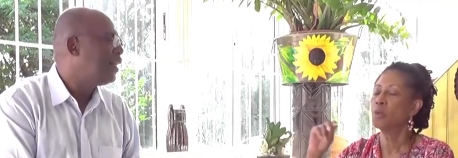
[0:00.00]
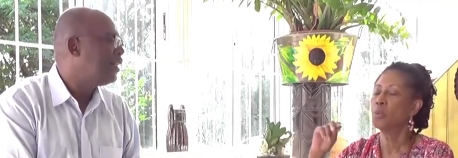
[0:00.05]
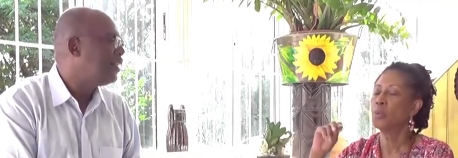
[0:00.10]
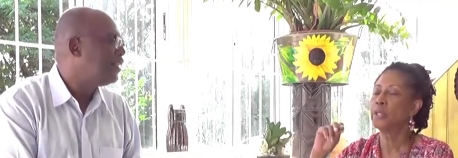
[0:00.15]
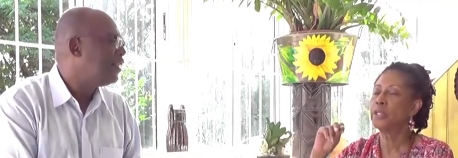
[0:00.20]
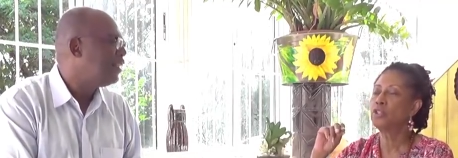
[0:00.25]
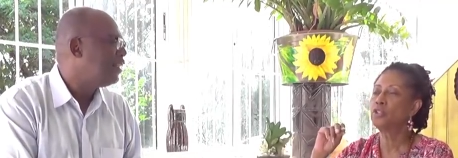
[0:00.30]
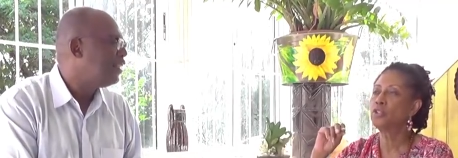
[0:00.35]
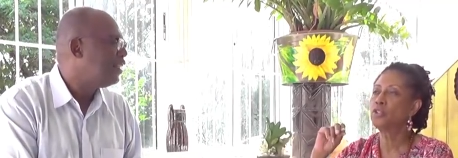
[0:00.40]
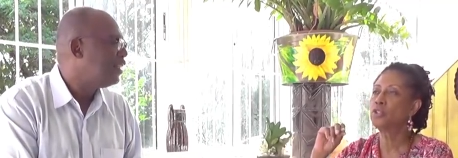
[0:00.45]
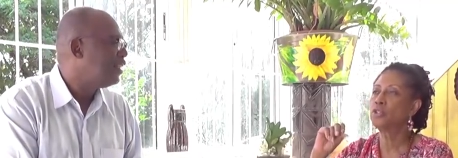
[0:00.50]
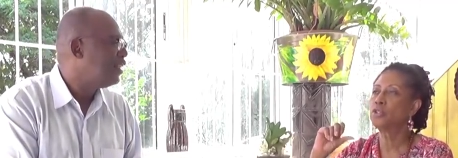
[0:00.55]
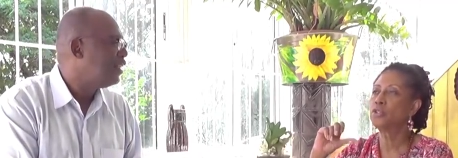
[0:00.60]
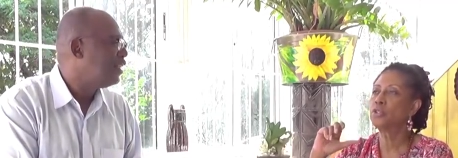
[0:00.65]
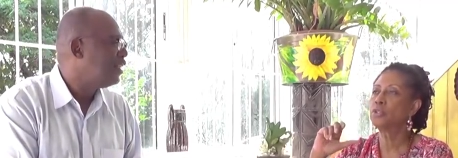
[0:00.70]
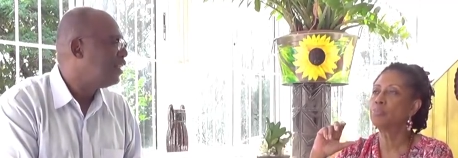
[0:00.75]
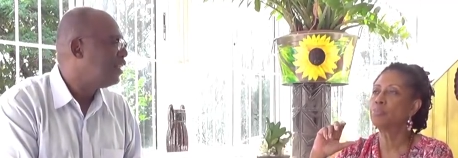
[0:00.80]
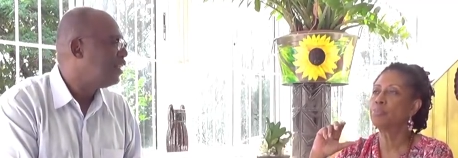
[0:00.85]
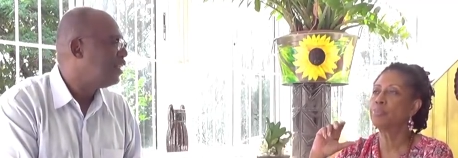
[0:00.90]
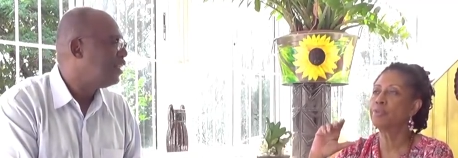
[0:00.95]

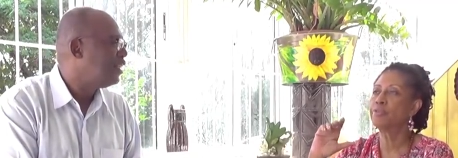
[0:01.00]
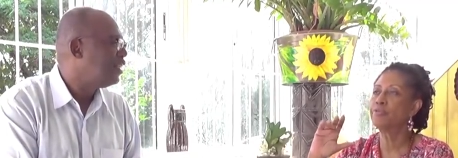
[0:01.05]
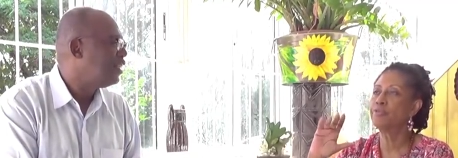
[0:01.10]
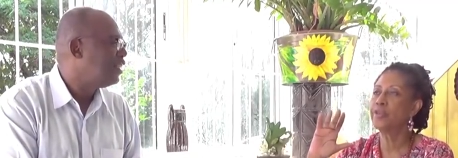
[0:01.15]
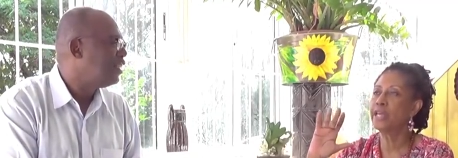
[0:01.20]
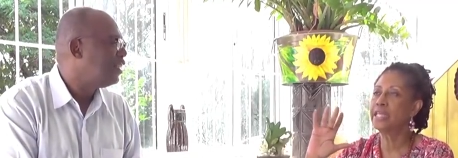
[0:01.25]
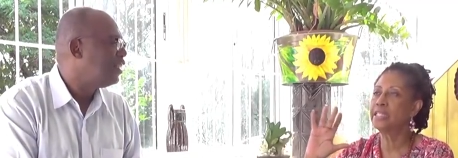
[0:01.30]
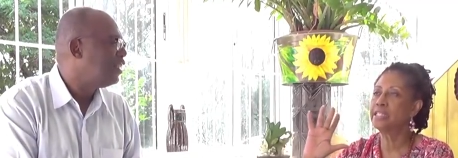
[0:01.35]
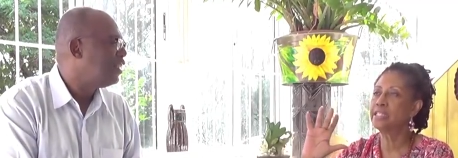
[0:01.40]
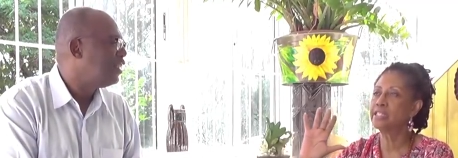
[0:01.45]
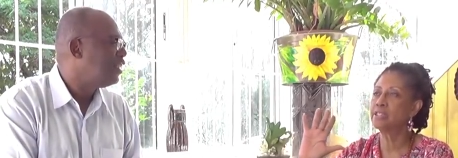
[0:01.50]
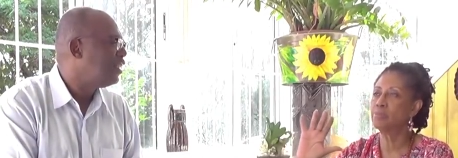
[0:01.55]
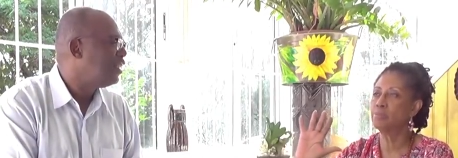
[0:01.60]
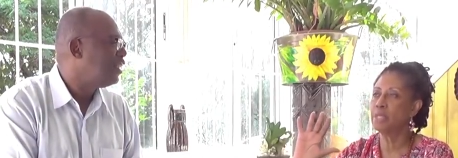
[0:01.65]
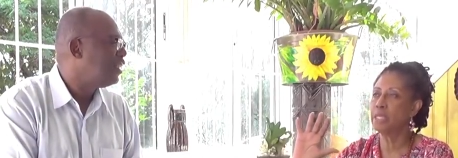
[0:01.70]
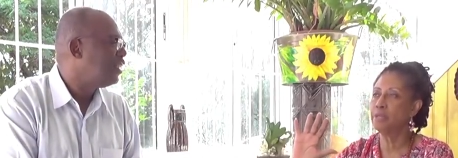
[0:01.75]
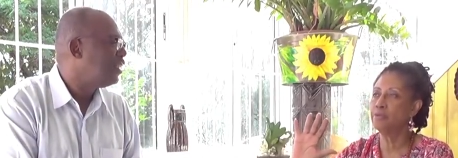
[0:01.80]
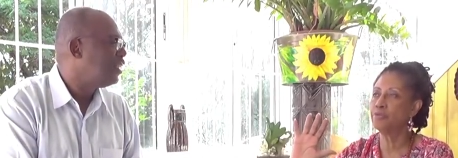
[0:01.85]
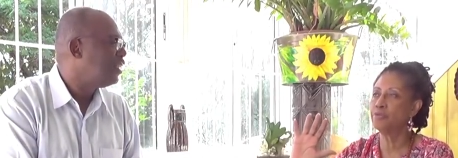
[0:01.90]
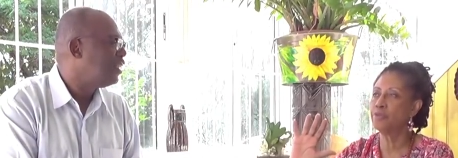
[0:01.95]
Speaker 1: which prevents
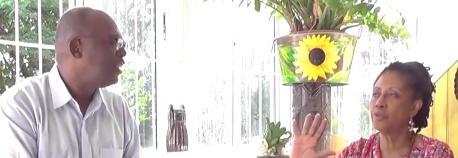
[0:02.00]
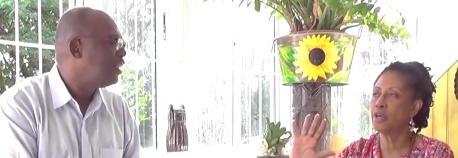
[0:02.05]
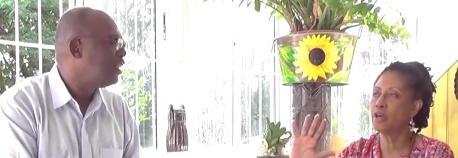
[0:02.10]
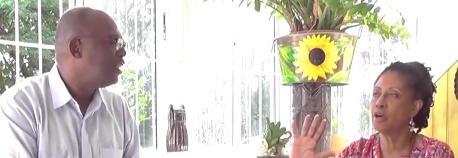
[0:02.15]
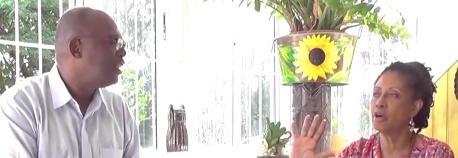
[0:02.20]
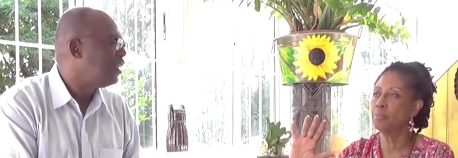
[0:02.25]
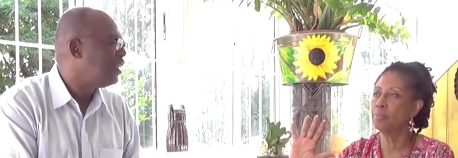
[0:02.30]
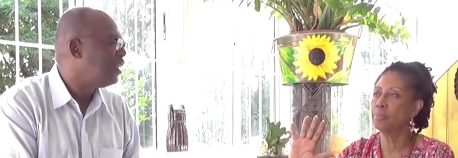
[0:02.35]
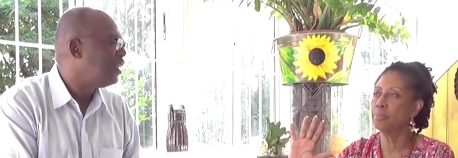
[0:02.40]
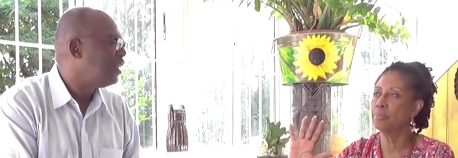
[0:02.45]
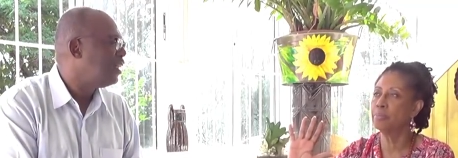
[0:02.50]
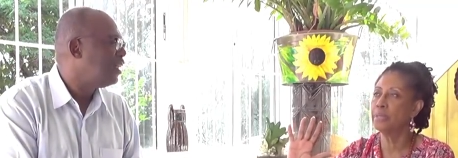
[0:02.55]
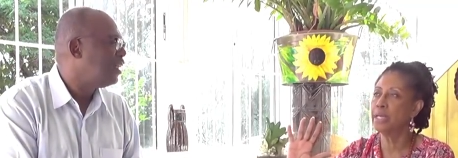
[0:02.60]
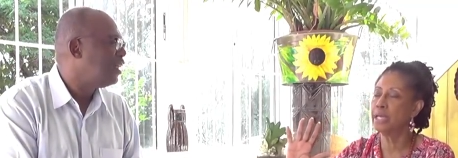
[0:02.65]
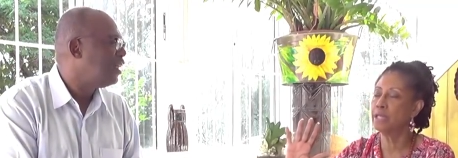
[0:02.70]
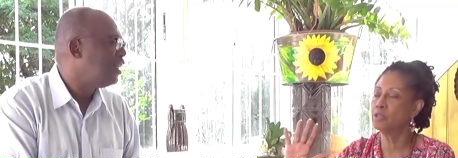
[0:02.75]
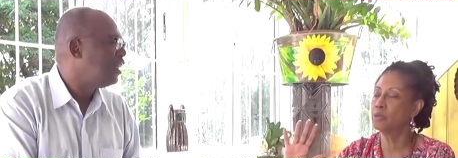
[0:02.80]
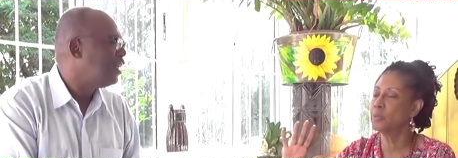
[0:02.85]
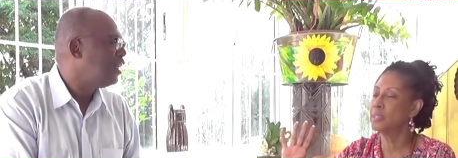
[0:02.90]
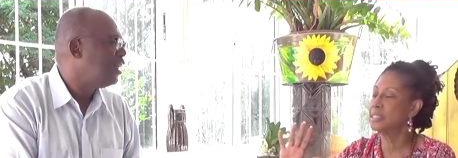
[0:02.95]
me from,
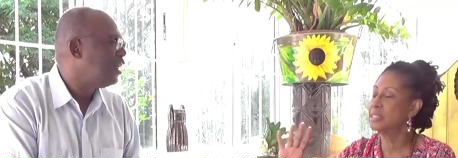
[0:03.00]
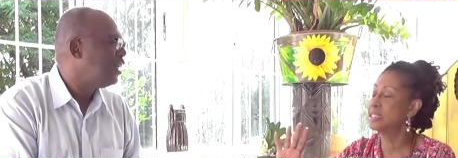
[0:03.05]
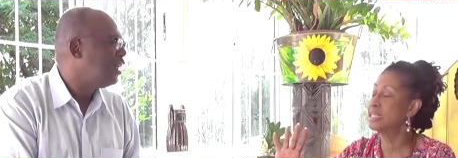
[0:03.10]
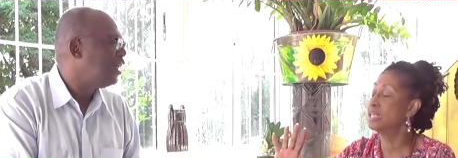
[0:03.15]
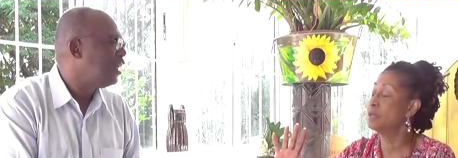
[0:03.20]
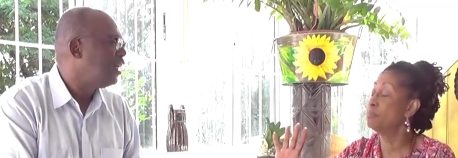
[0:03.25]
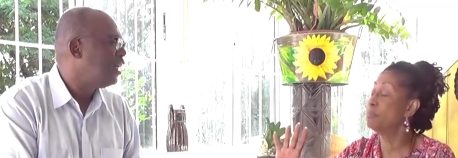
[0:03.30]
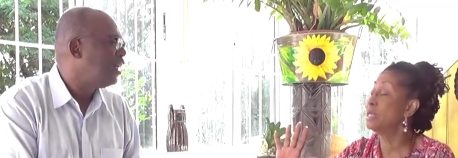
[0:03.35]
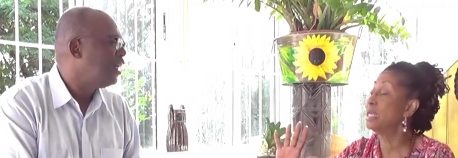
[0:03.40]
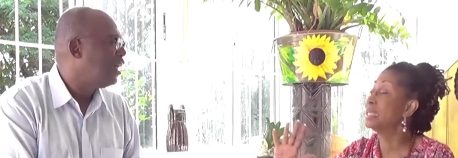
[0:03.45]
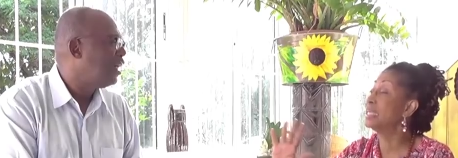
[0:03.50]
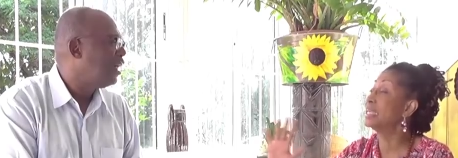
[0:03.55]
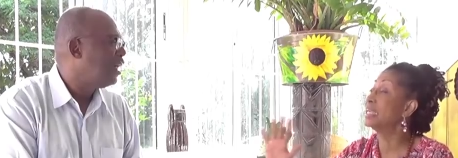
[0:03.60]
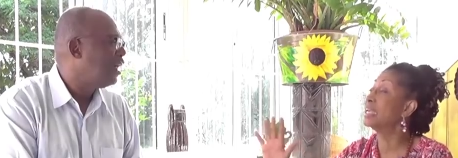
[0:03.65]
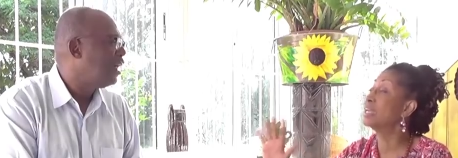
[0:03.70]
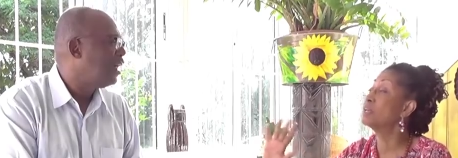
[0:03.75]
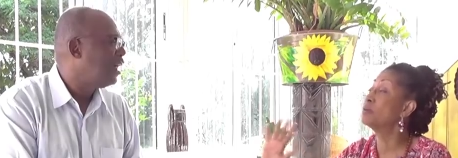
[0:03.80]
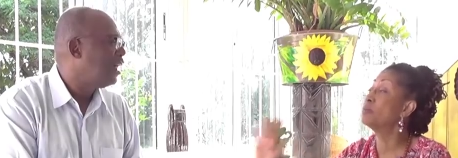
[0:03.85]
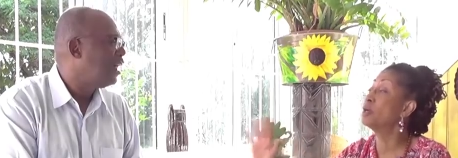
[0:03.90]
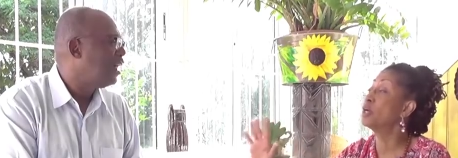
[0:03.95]
as we say,
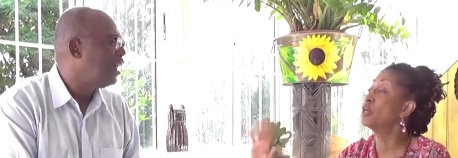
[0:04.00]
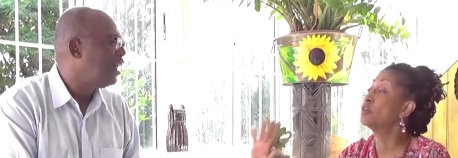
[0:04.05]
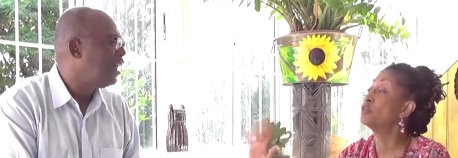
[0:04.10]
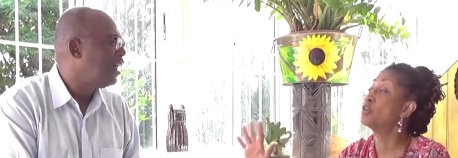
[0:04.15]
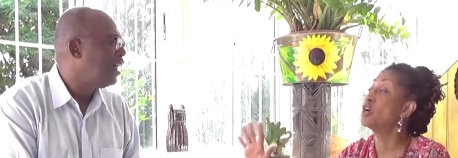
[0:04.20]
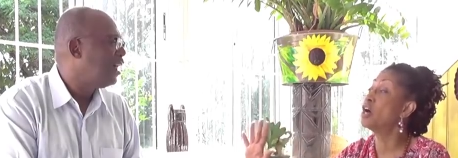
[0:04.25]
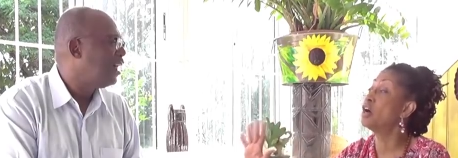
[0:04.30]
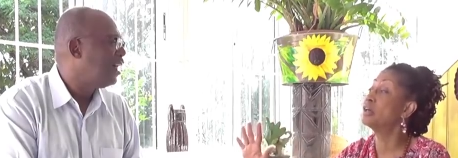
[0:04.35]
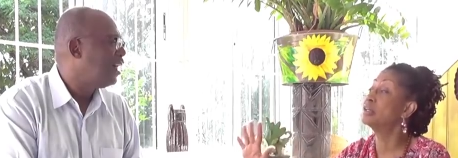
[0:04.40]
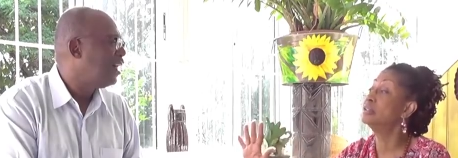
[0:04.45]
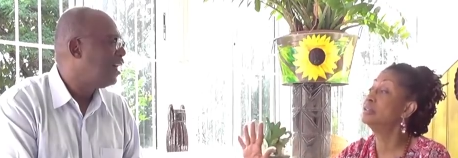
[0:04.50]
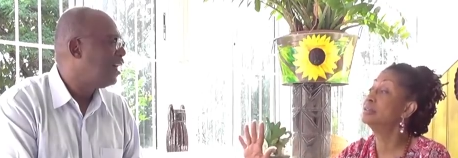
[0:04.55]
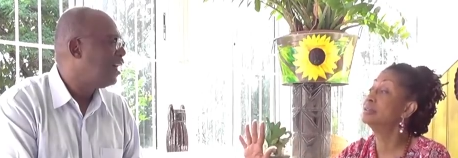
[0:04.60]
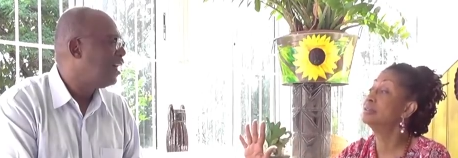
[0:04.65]
making anybody wrong.